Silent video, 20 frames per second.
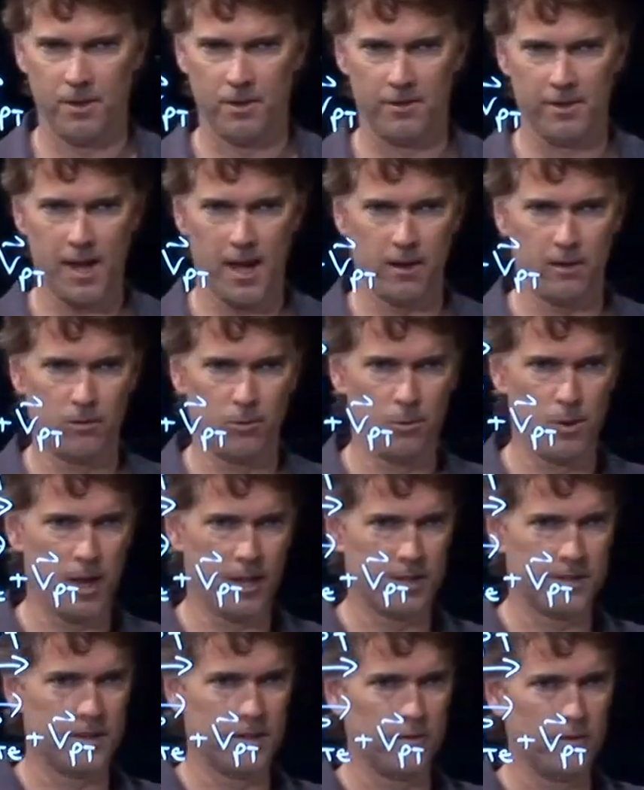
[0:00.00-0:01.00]
Is that
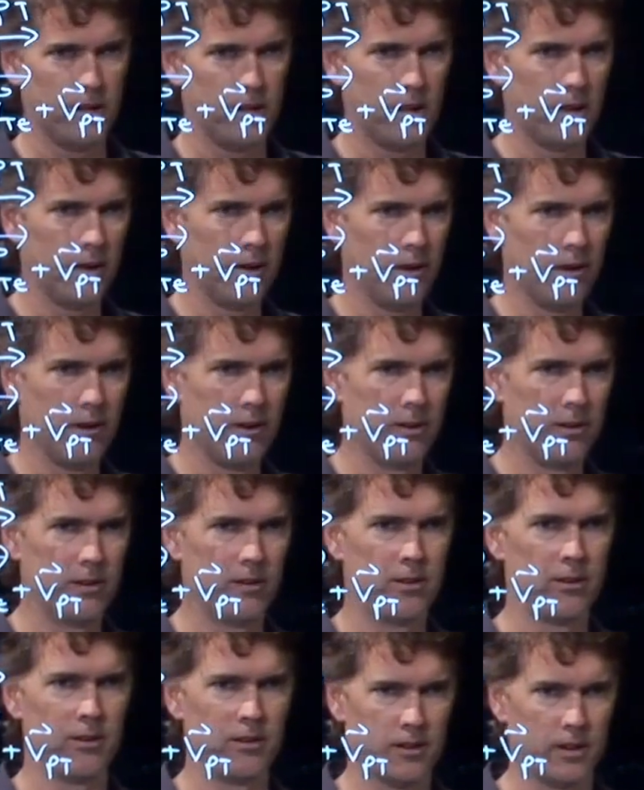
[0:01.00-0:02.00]
relatively clear?
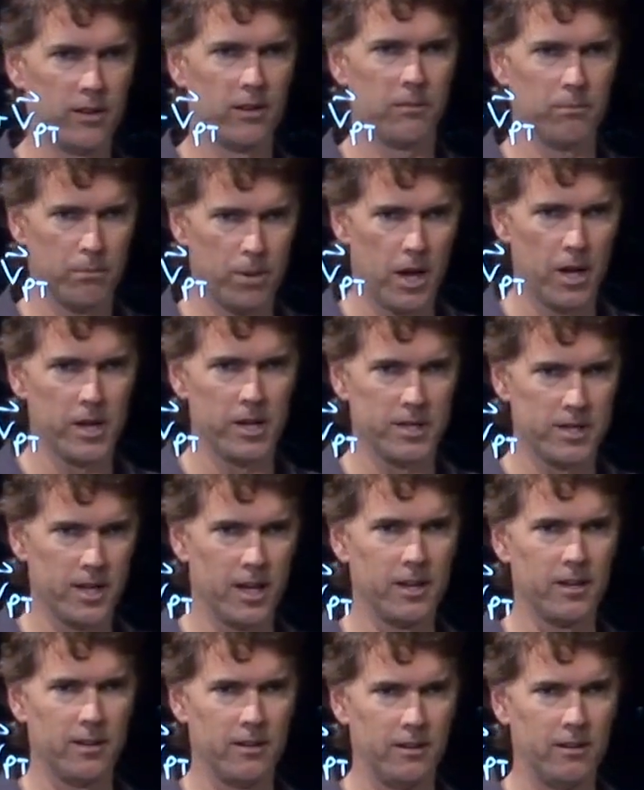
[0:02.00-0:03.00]
Pun
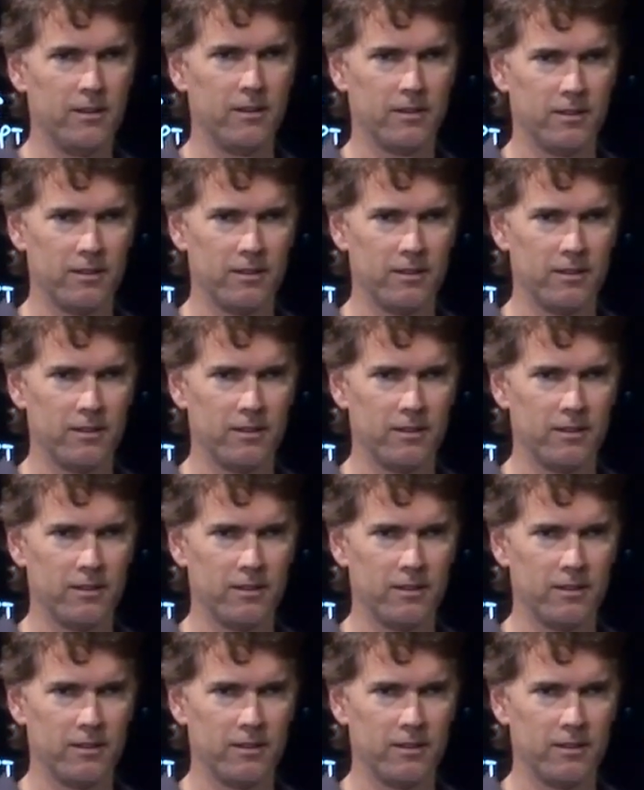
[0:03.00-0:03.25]
intended?